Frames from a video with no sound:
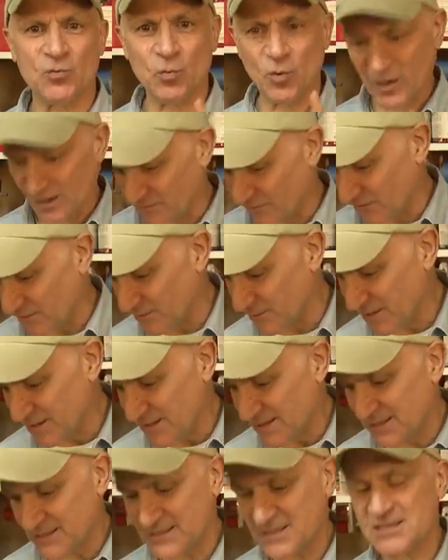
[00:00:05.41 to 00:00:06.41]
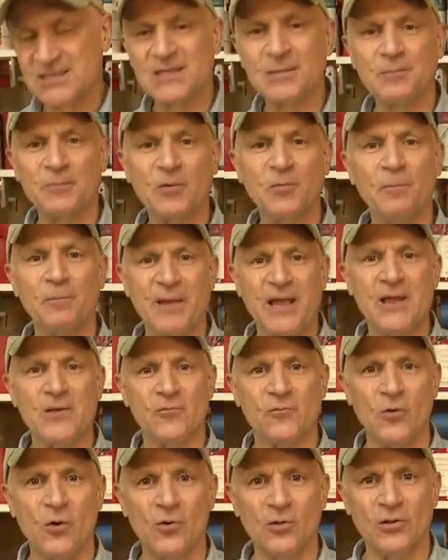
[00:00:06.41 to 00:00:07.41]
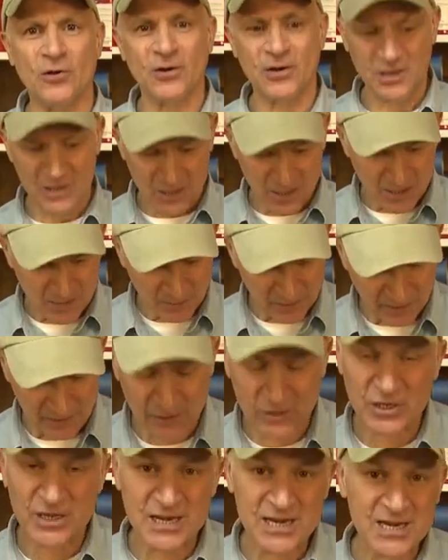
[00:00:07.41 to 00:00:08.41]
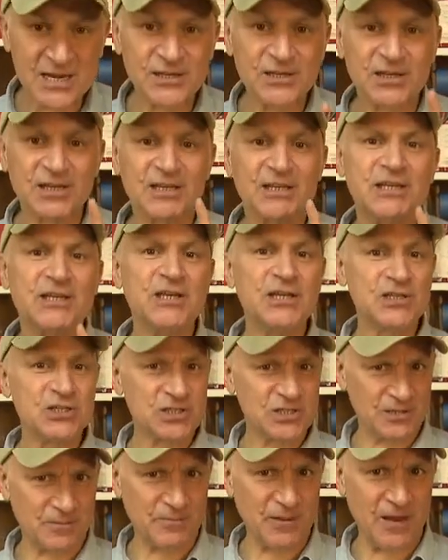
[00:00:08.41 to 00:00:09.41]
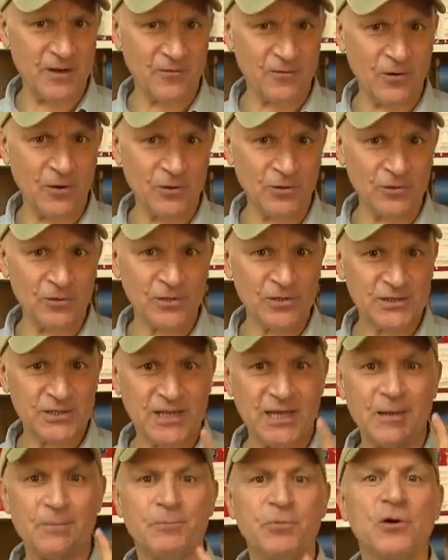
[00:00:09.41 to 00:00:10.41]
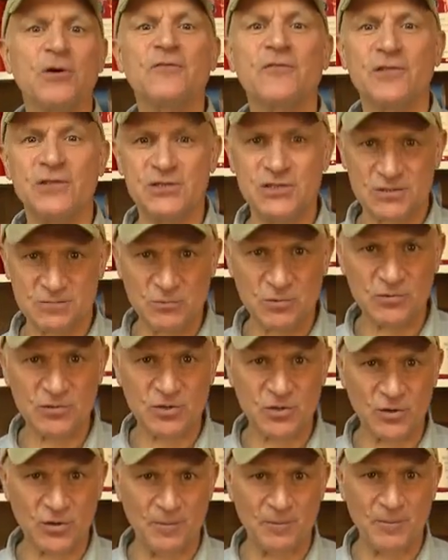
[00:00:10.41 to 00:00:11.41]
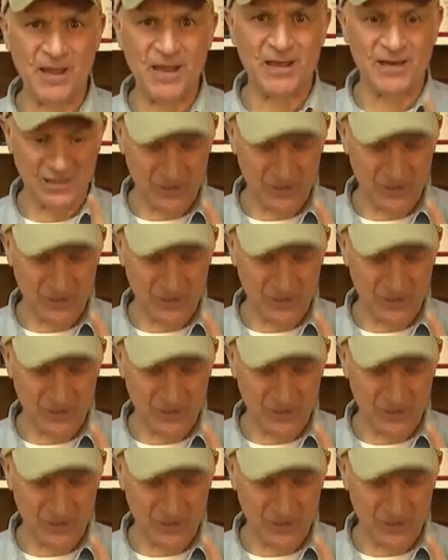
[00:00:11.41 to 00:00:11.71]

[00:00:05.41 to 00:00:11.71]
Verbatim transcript: and one of them is the simple paint roller. But you need to condition the paint roller to get a perfectly smooth coat of paint,